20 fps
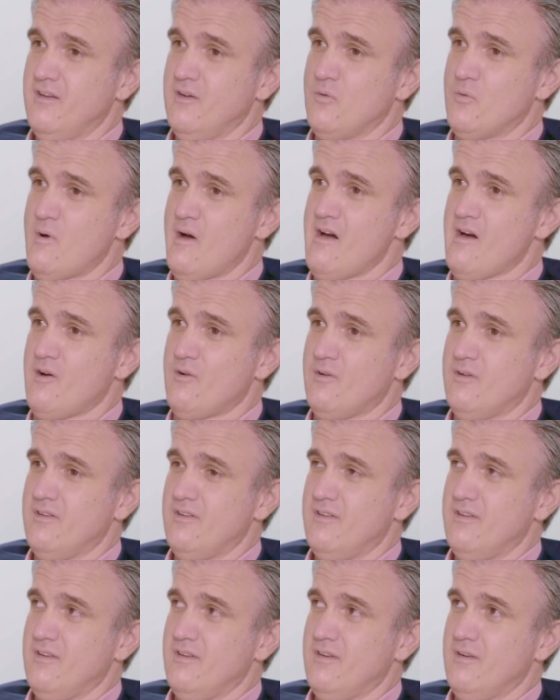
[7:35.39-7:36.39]
Wow!
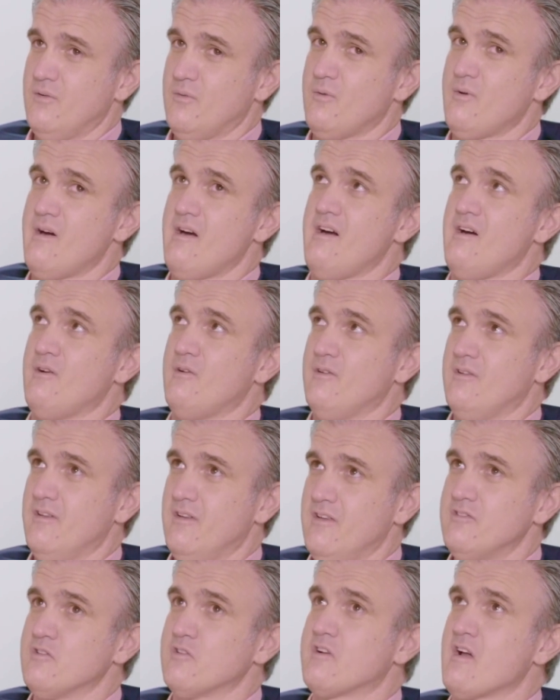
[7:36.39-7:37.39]

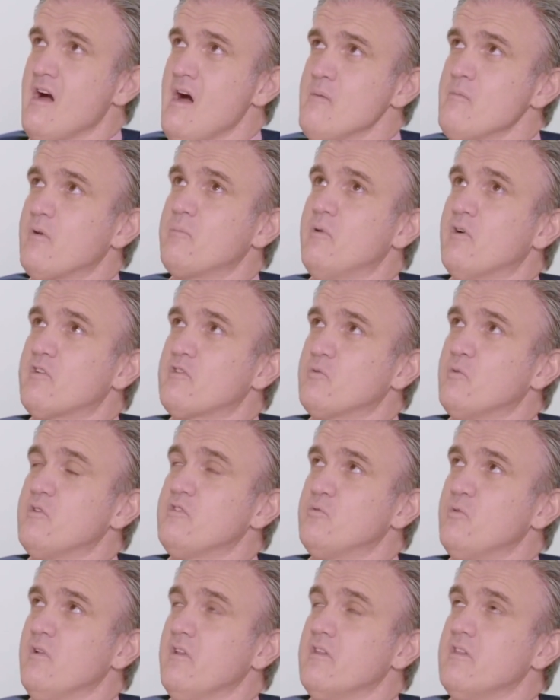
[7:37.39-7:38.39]
So comic books was
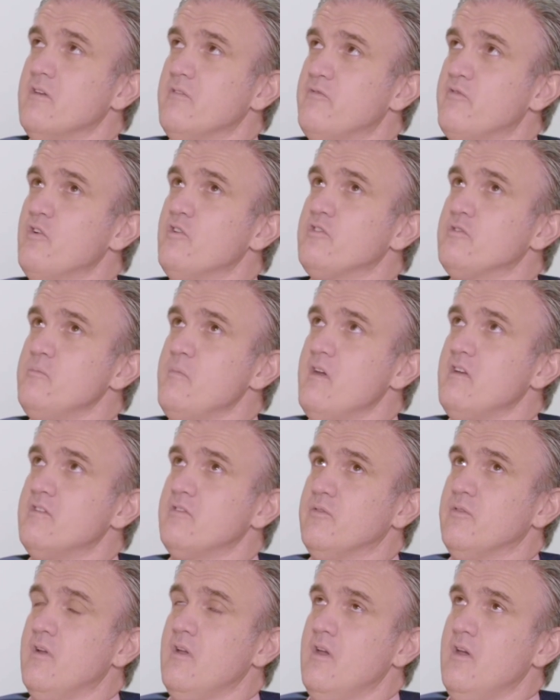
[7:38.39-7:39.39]
really the first major
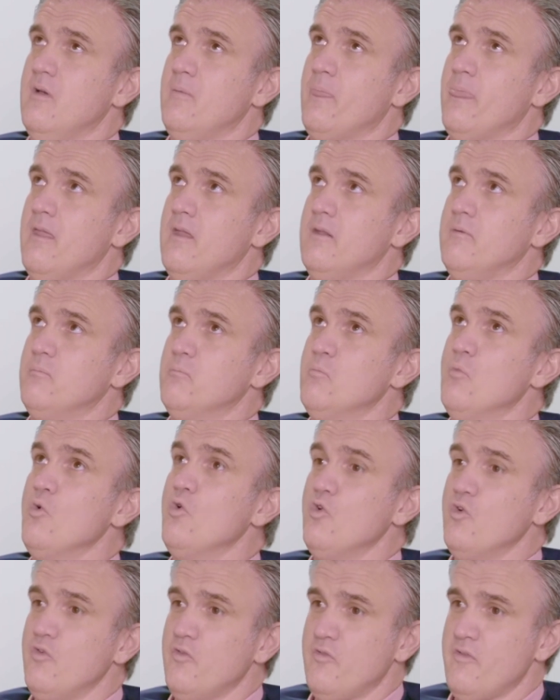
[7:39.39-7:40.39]

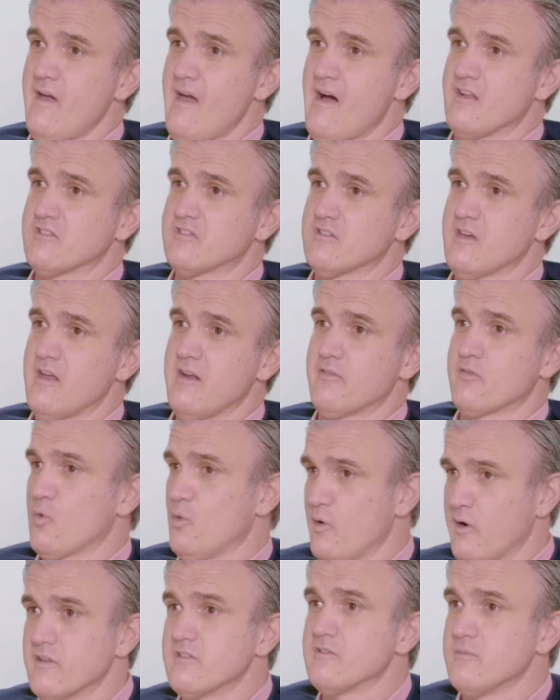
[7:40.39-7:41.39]
move outside of
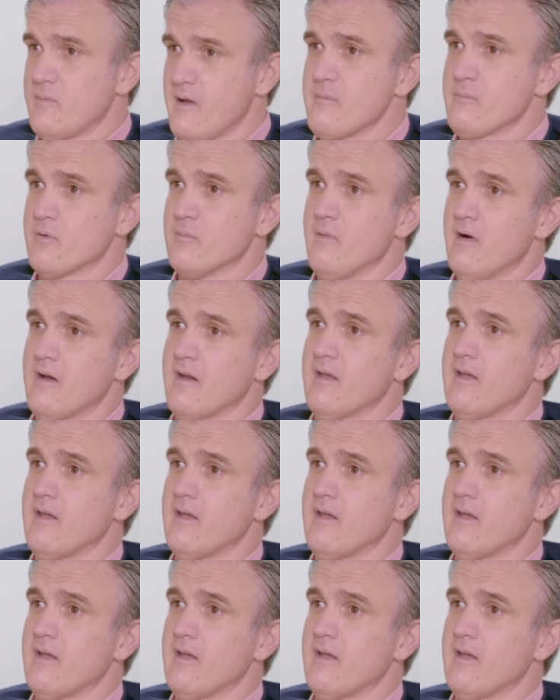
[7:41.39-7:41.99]
coins and paper money.